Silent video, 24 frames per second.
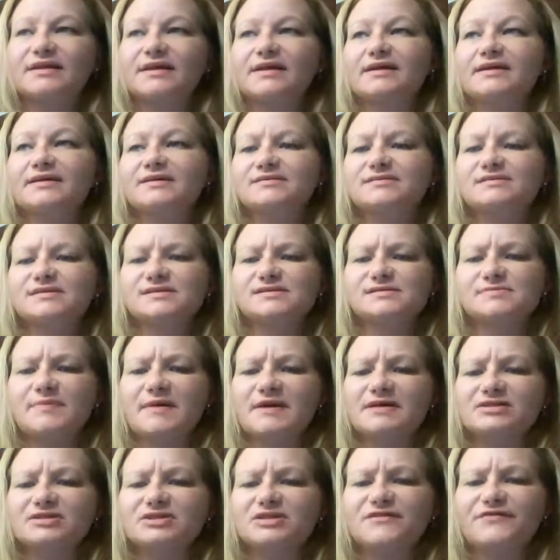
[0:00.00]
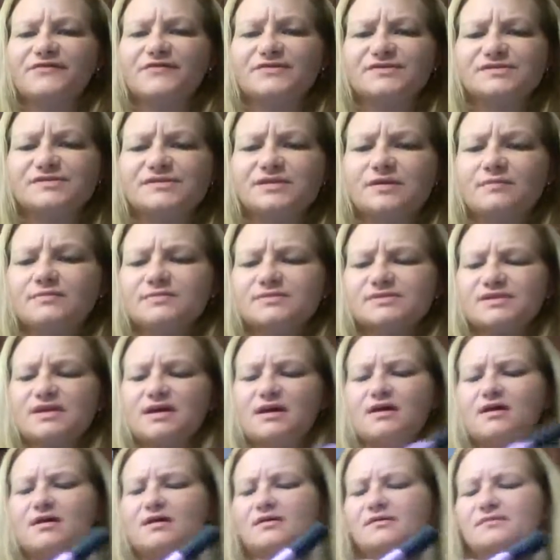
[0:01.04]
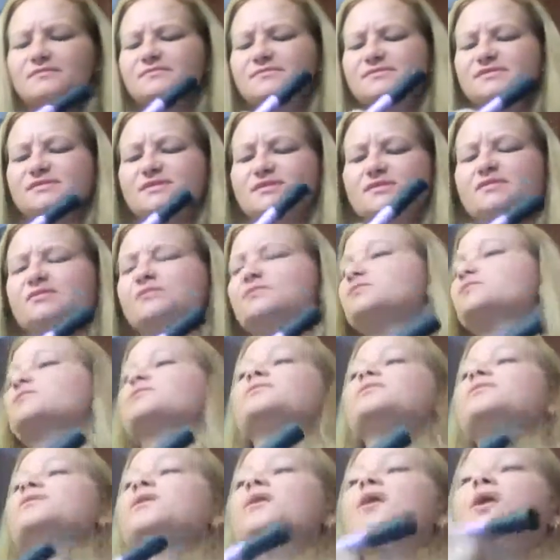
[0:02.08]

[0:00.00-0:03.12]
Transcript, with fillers: things, especially for summertime, so